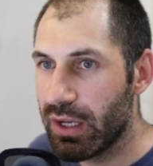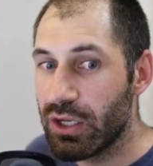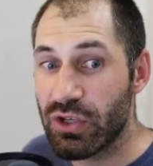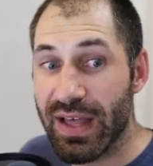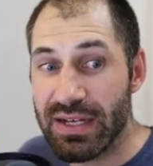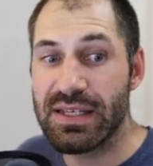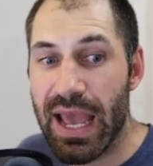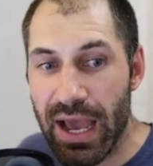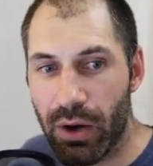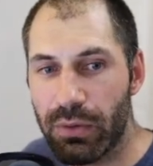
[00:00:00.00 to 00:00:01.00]
So that is
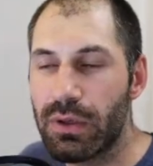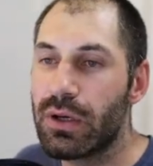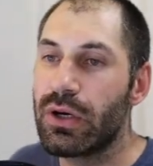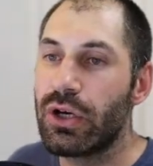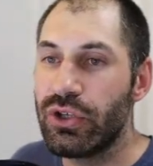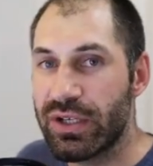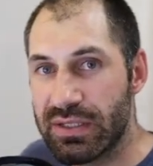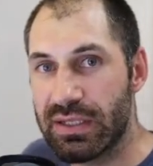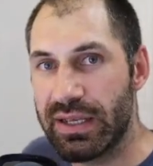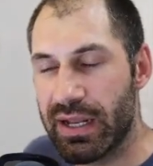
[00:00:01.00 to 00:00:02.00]
how you can
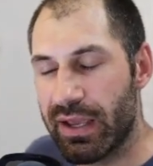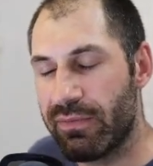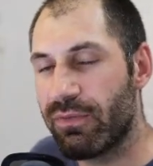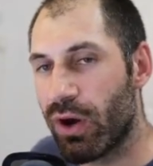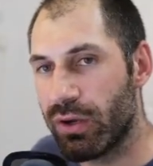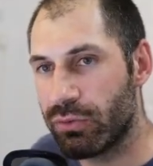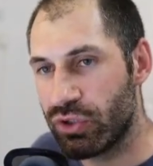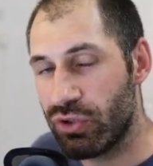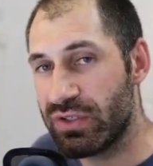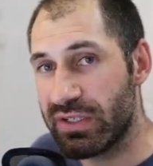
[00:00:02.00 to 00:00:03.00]
delete a file
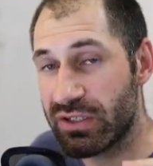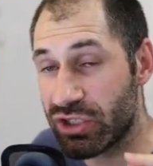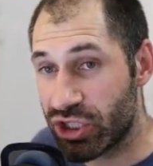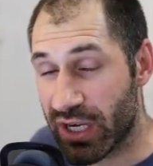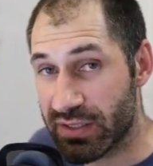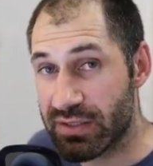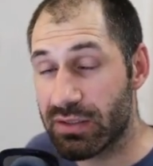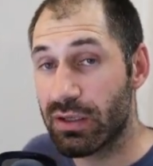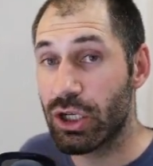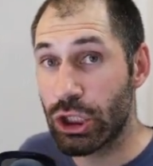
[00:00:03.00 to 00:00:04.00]
using
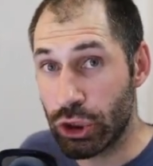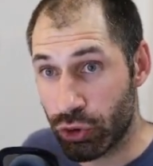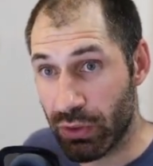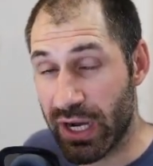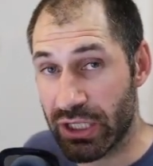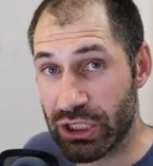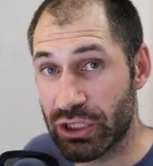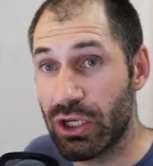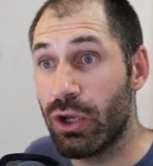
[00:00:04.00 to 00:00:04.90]
just Drush